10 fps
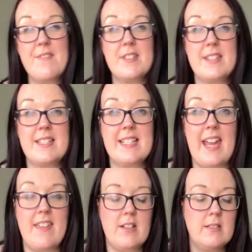everything
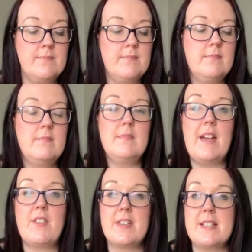together,
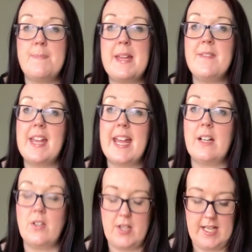I've got this P V A
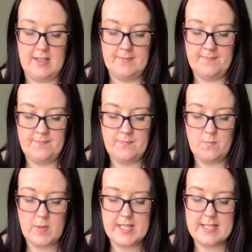glue here,
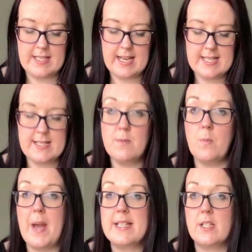which is a nice
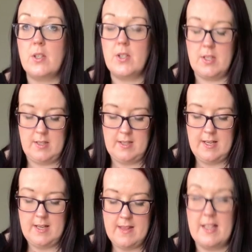wet glue
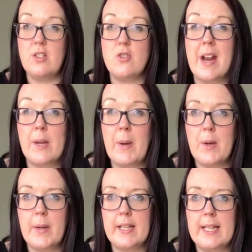that will dry quite
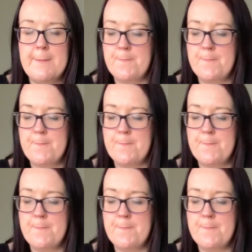quickly.